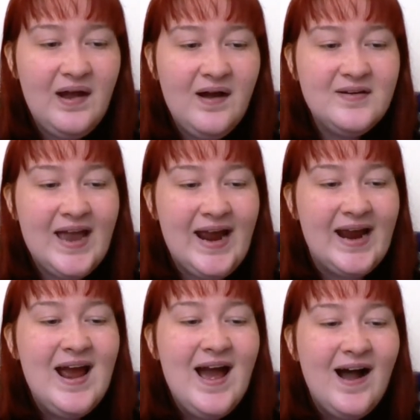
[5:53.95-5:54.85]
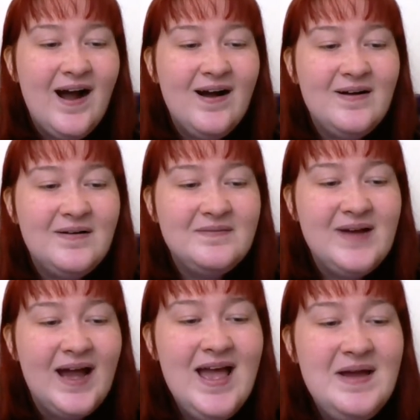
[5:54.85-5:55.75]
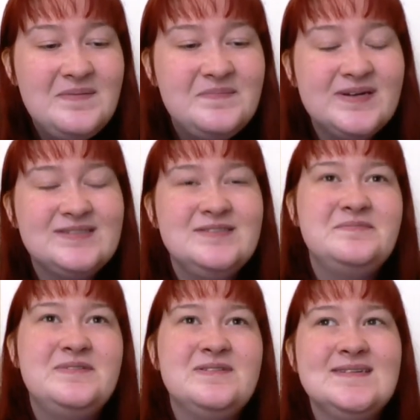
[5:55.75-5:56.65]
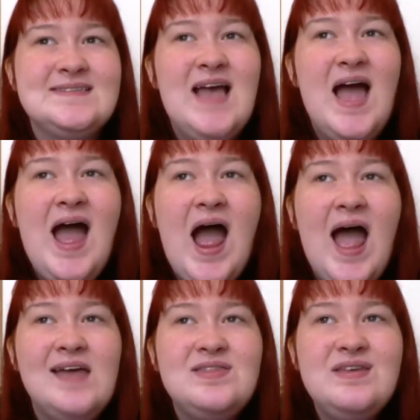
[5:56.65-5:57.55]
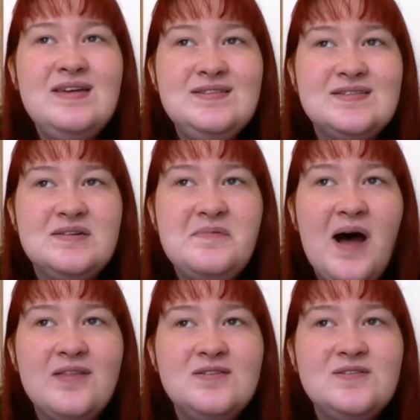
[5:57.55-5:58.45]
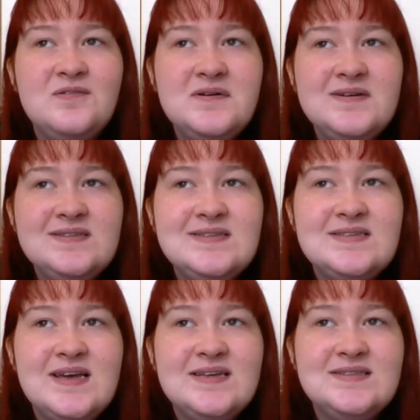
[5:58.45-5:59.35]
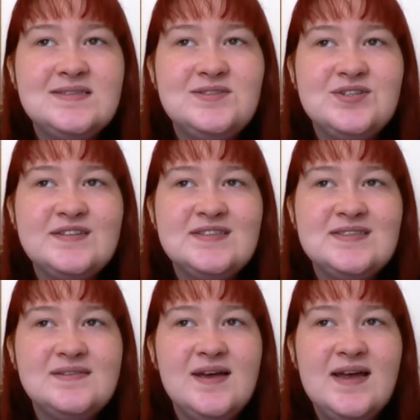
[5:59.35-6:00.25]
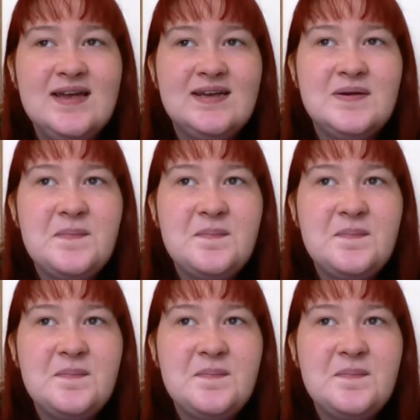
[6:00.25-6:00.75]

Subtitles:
Okay, BookTube goals. I think some other goals is just like,